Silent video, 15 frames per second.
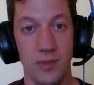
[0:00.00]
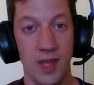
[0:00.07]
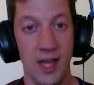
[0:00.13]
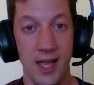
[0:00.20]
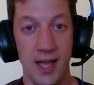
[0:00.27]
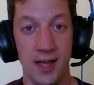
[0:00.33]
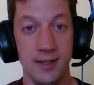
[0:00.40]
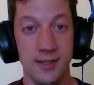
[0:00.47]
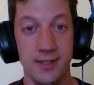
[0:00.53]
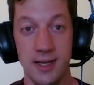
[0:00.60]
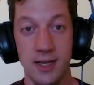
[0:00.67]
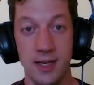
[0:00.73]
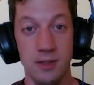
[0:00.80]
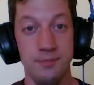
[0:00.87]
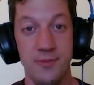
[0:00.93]
and
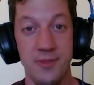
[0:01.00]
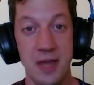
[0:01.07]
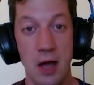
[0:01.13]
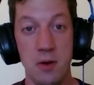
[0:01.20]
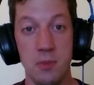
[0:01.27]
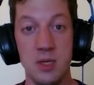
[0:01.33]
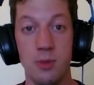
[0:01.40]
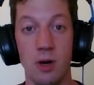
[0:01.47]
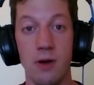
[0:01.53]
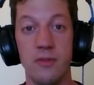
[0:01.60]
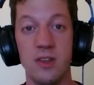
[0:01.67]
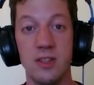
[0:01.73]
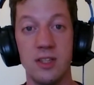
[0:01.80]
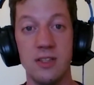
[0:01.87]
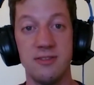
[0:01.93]
um, that would be
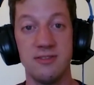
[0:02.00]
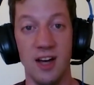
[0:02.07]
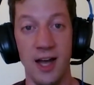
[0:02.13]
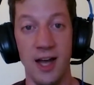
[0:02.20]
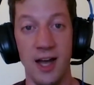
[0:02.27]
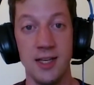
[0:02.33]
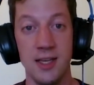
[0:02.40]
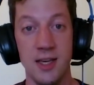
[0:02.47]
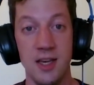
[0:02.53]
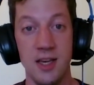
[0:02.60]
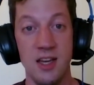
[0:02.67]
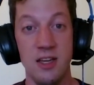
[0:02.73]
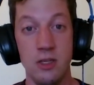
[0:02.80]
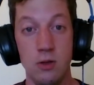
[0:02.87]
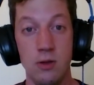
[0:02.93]
perfectly fine.
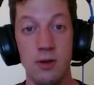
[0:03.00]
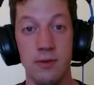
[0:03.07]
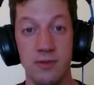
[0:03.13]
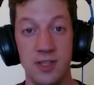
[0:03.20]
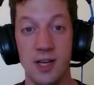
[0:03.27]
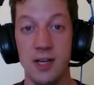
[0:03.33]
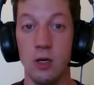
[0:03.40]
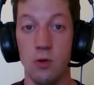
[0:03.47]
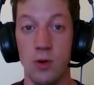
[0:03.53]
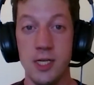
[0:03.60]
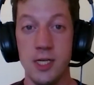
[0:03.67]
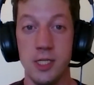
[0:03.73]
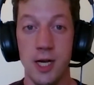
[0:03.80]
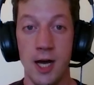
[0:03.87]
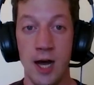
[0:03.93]
You'd have done a
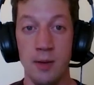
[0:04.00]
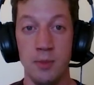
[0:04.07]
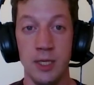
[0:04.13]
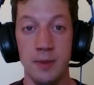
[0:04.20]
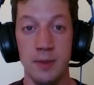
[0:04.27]
great job.